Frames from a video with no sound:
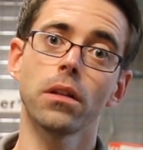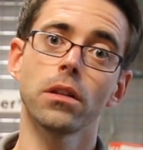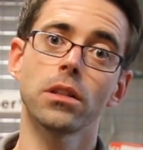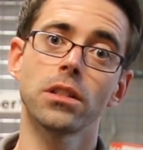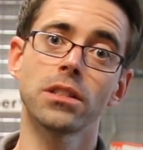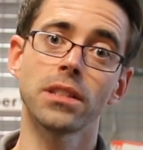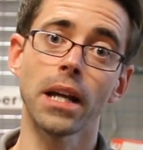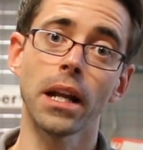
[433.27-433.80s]

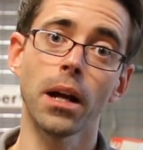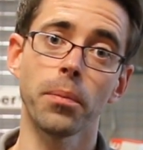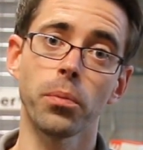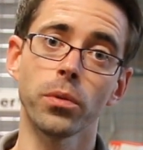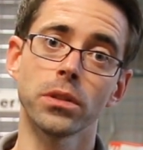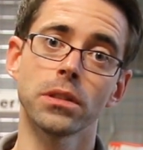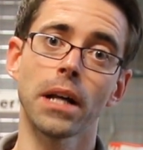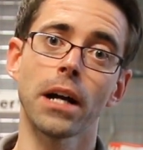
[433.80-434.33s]
setup
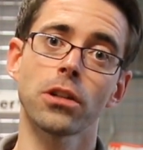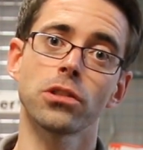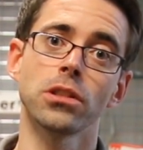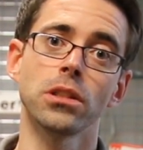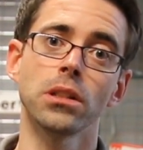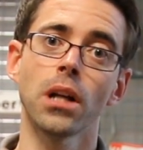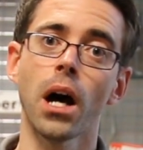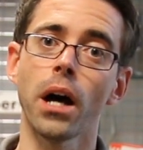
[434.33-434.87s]
was
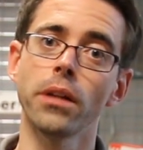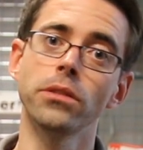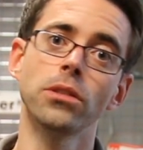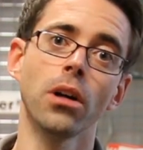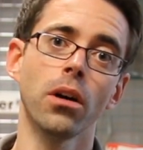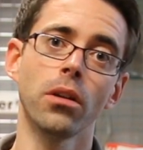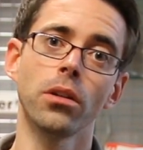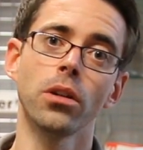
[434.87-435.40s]
actually not
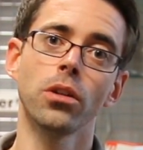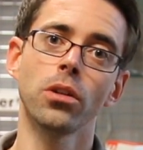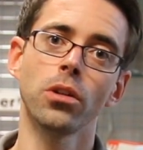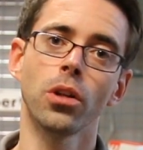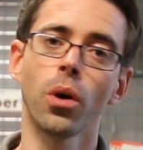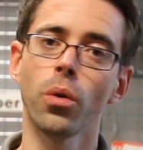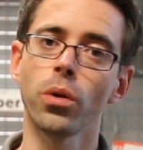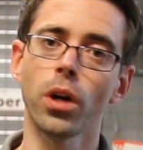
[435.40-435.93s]

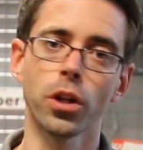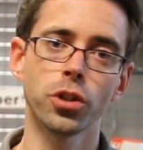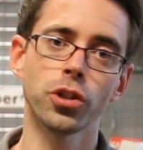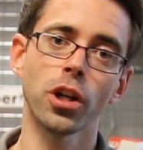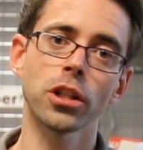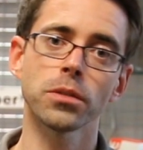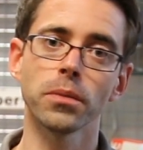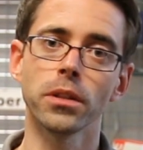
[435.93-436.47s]
done, no
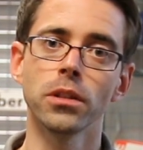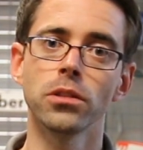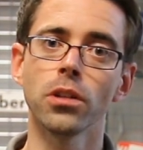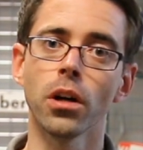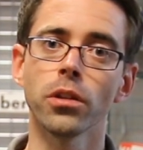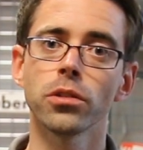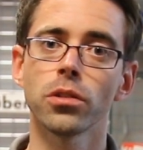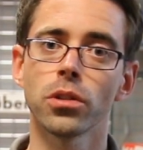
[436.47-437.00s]
adjustment
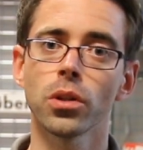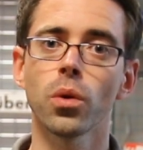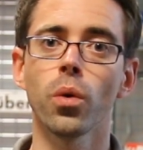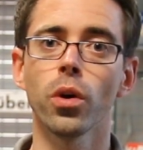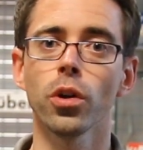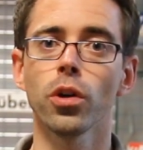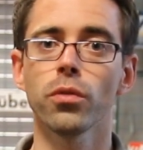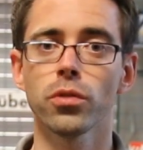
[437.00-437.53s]
done to the
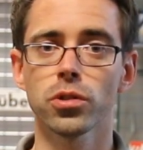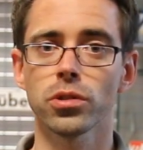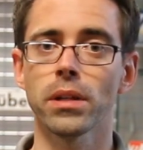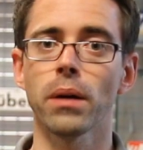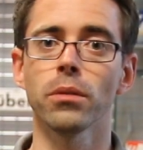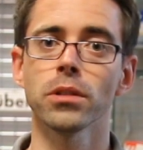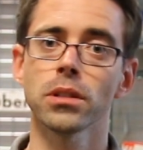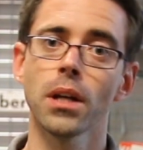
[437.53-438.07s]
coilover. So
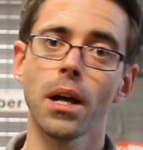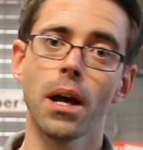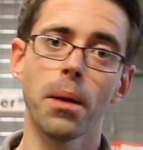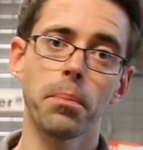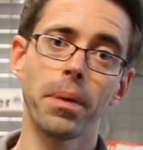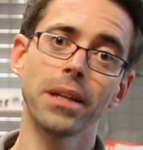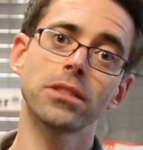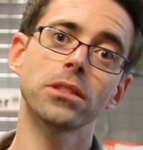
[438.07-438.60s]
that was
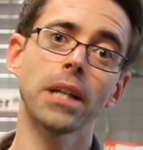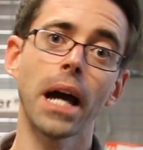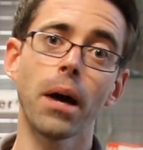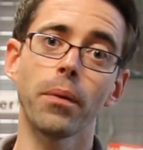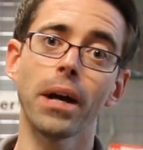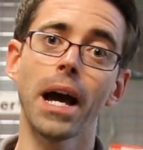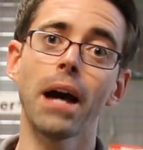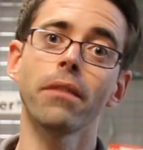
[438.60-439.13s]
basically
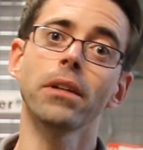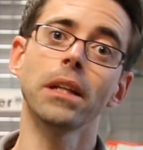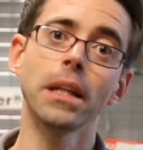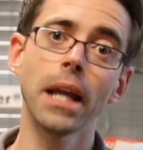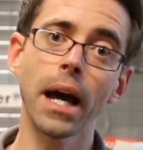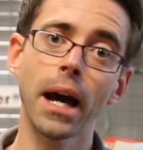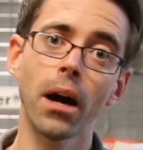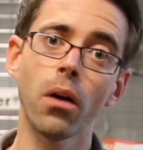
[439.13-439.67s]
how we have it
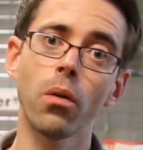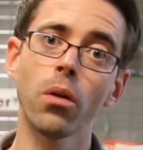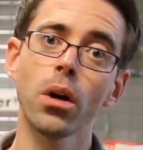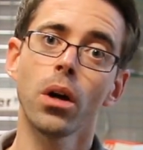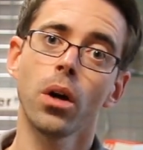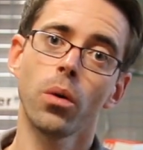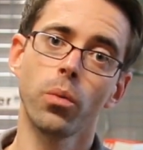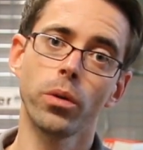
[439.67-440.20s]
now,
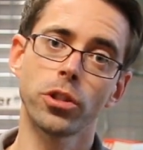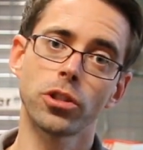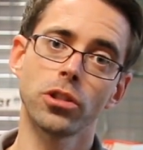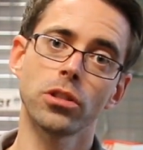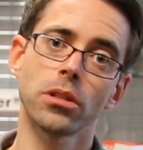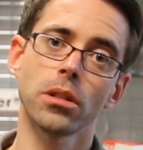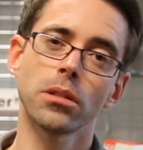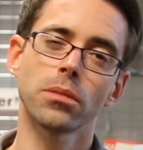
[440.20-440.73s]
which
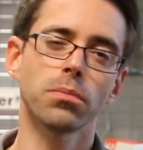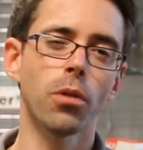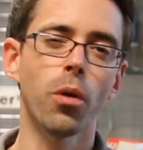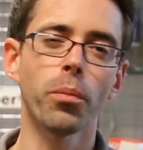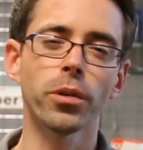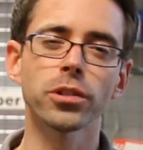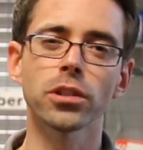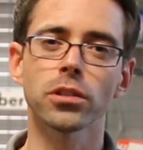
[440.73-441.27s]
is
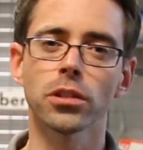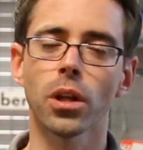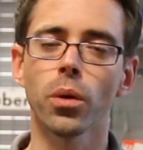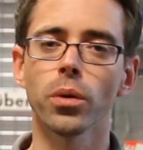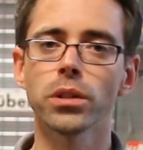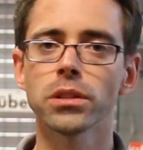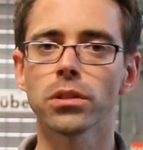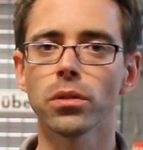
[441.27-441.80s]
almost as
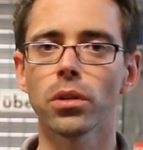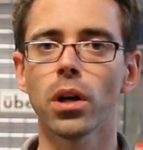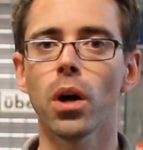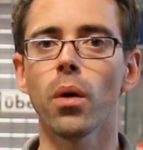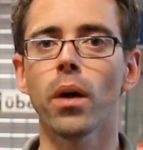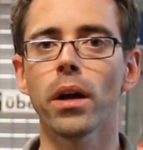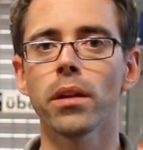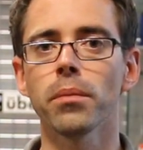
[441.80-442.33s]
low as they'll
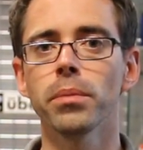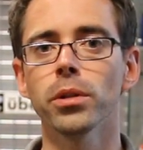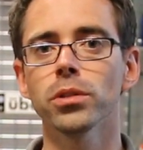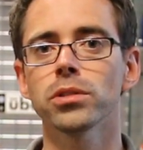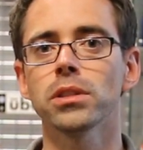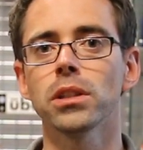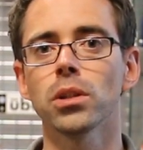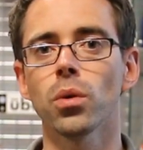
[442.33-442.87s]
go on the
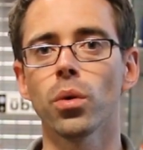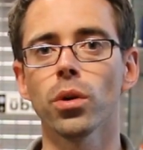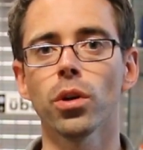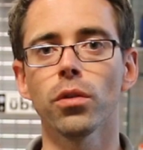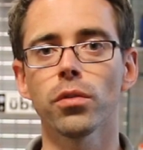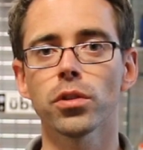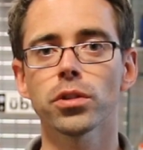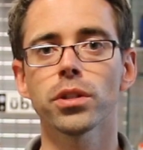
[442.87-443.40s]
Bilstein
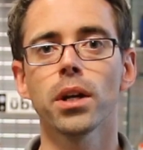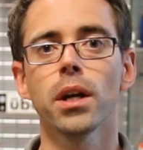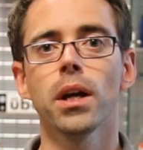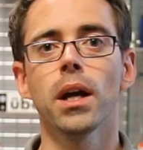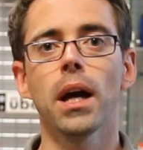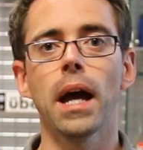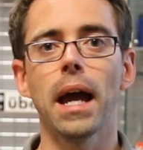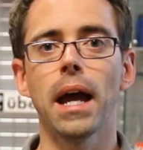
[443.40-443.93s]
coilovers.
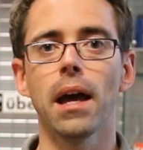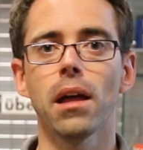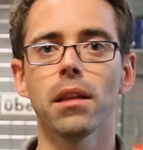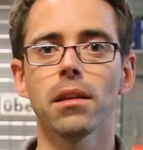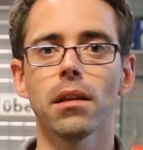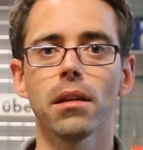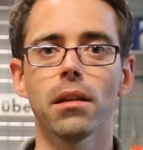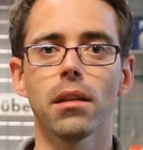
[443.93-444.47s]

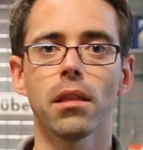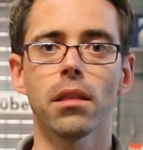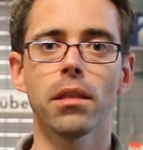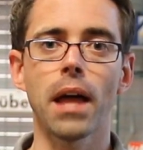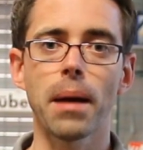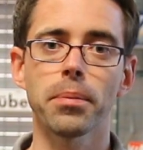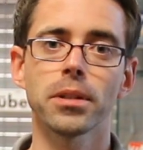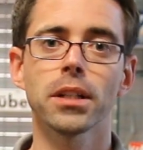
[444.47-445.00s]
And
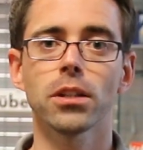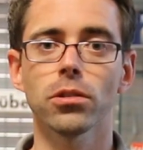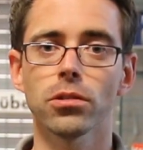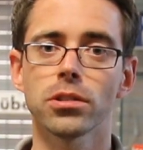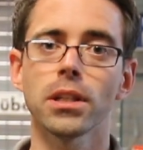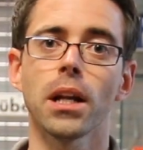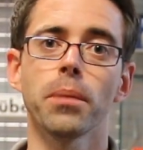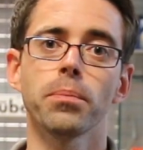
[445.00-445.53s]
that particular
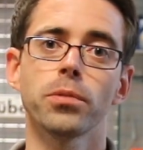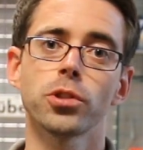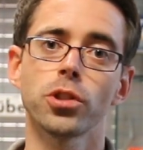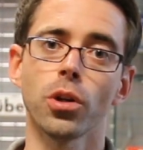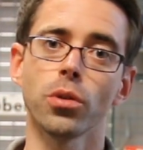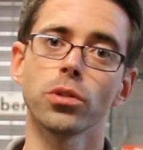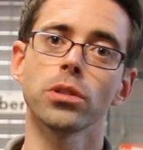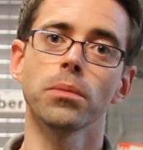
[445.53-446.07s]
setup
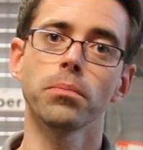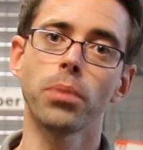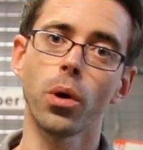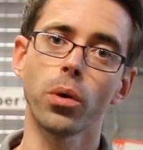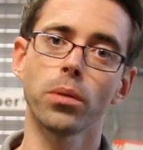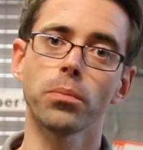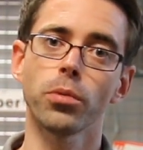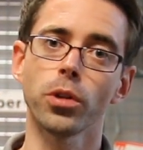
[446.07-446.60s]
shows them
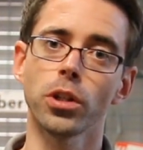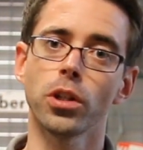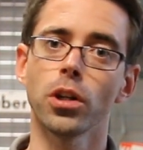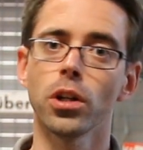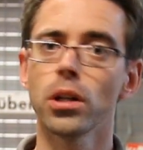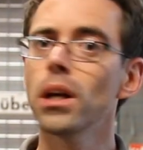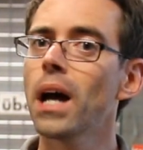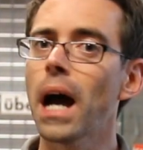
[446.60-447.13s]
poking pretty
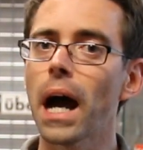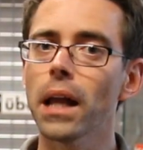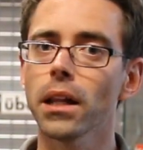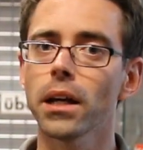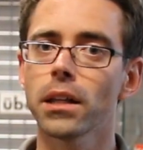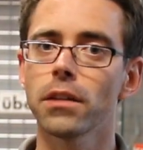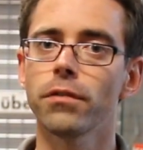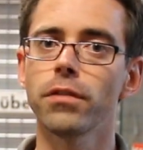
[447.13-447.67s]
good. I
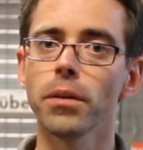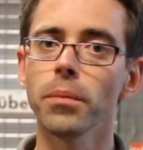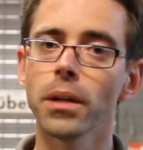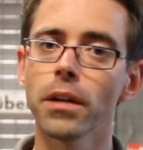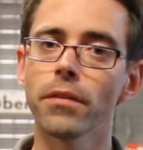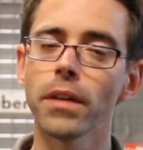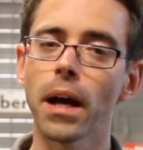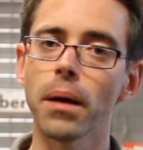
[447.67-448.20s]
like the
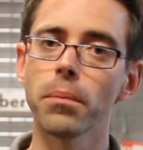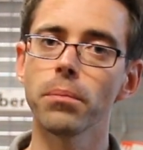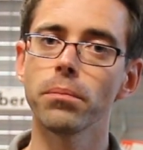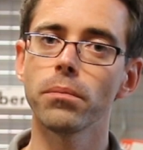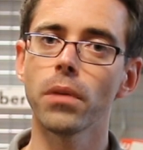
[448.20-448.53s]
fitment of that